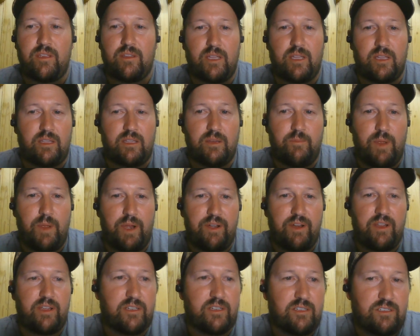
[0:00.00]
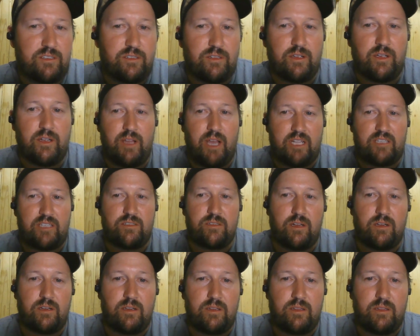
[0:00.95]
that the Americans do, and that's
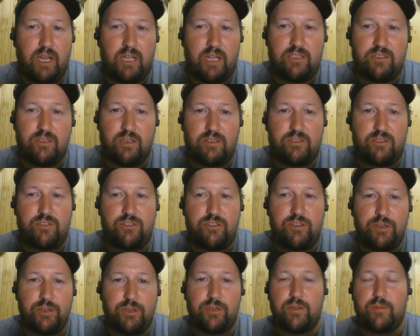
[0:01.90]
not true,